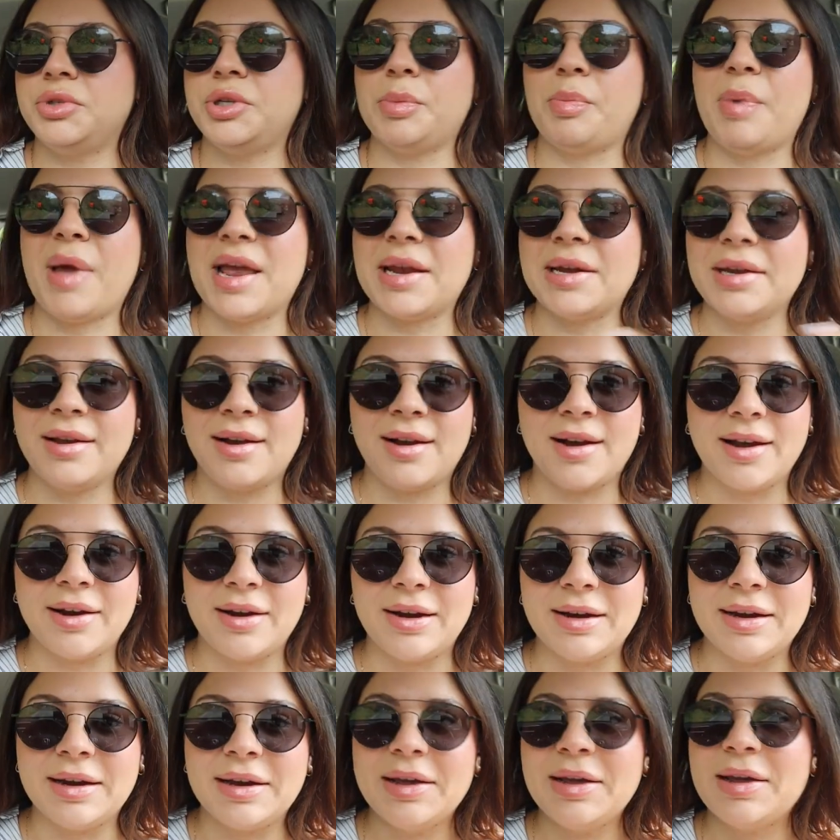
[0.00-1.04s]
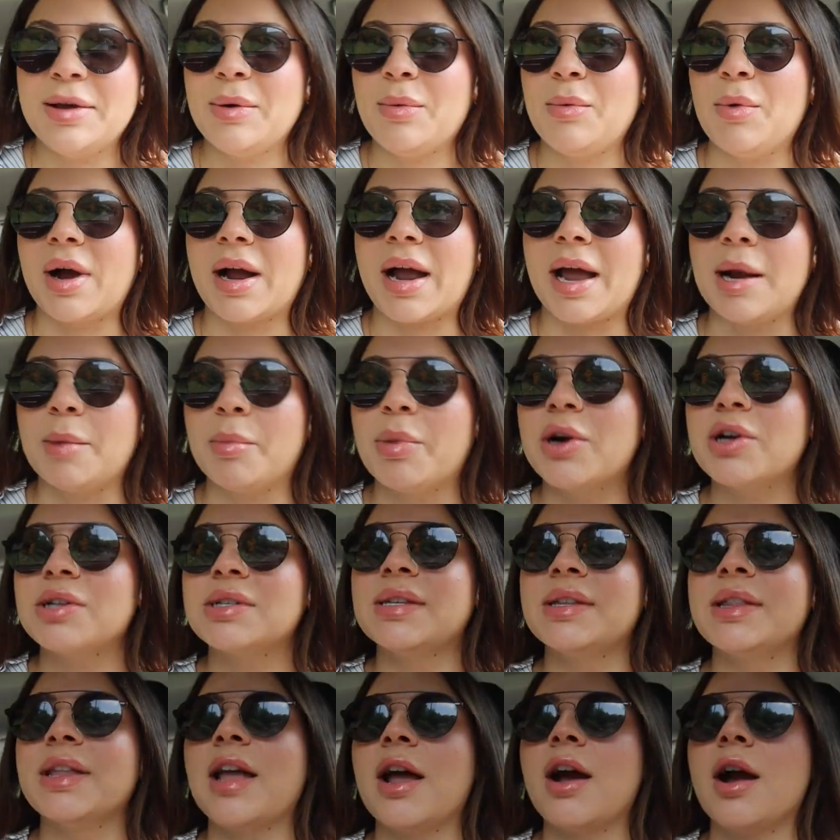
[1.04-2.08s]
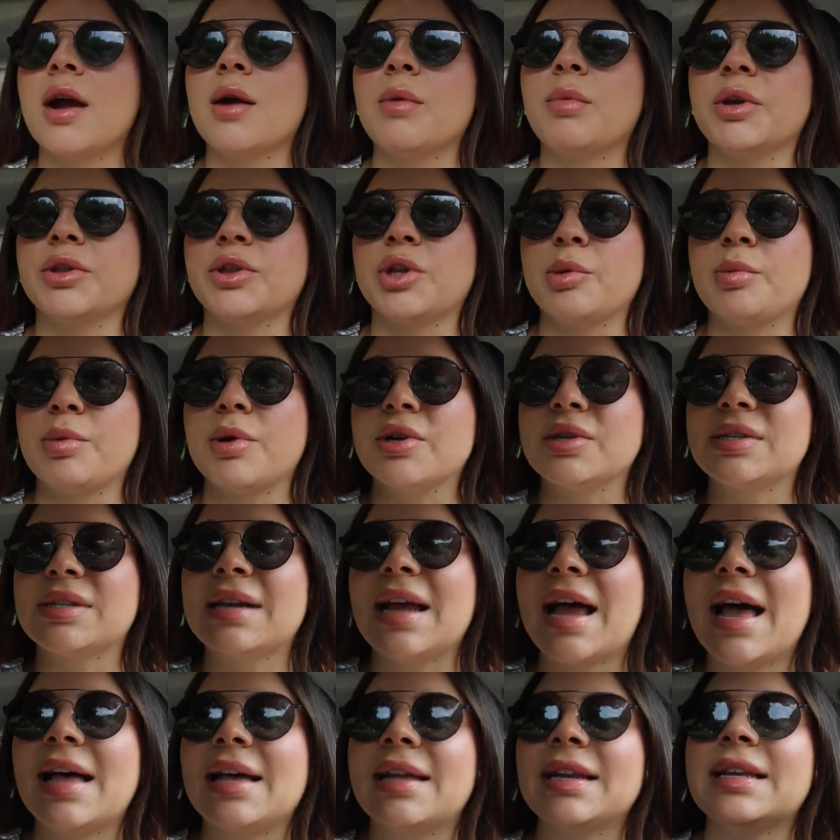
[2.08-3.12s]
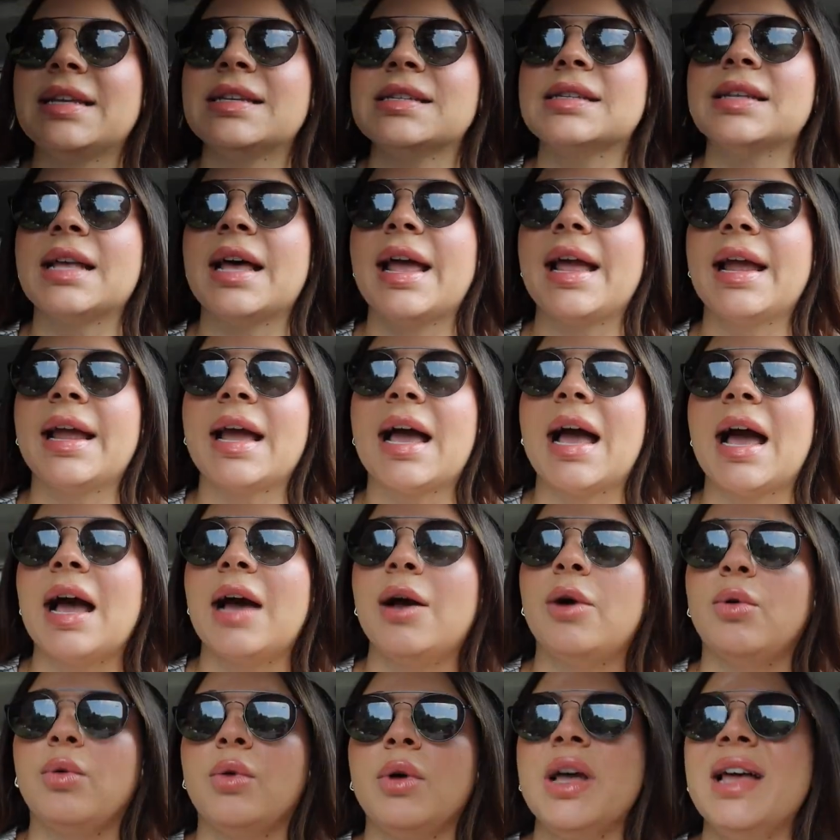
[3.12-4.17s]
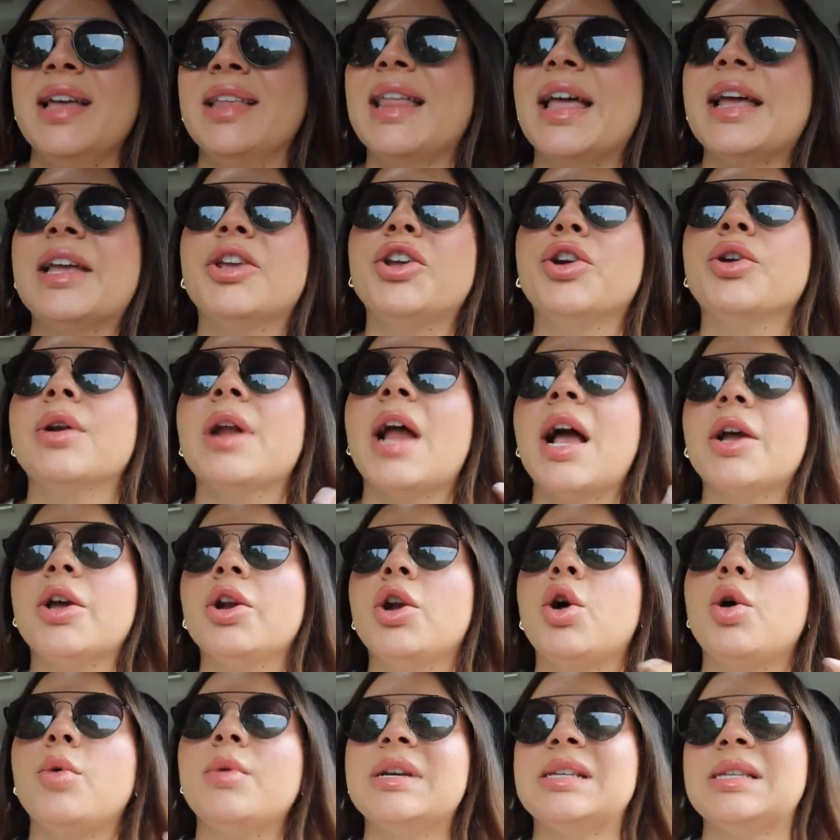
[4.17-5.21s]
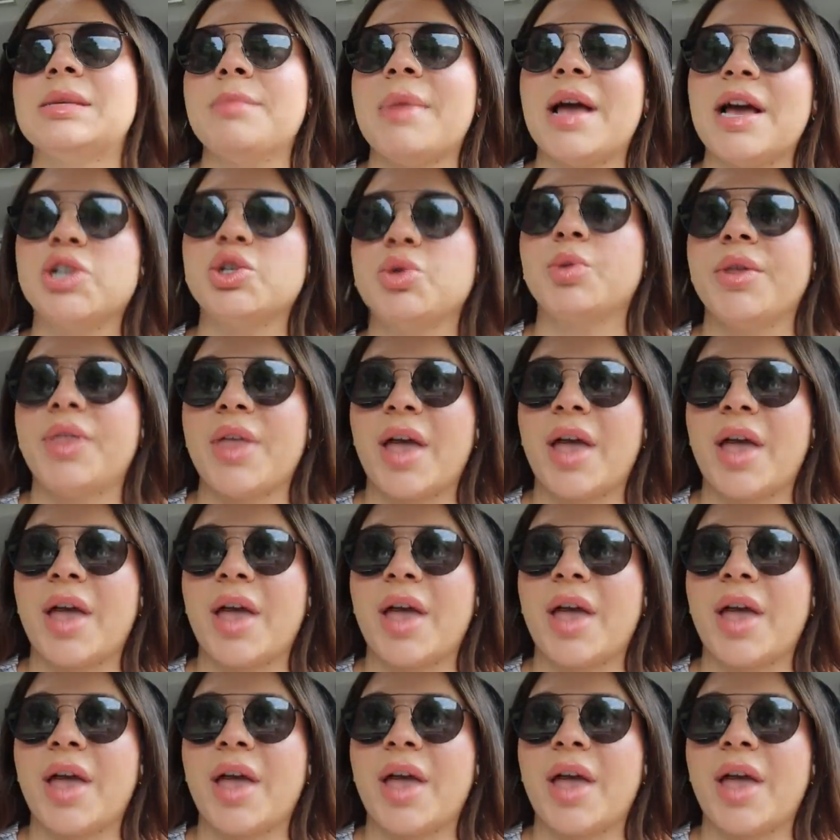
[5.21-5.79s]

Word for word: depending on what kind of person they are, what their personality is like, how, like, you're not gonna always mesh with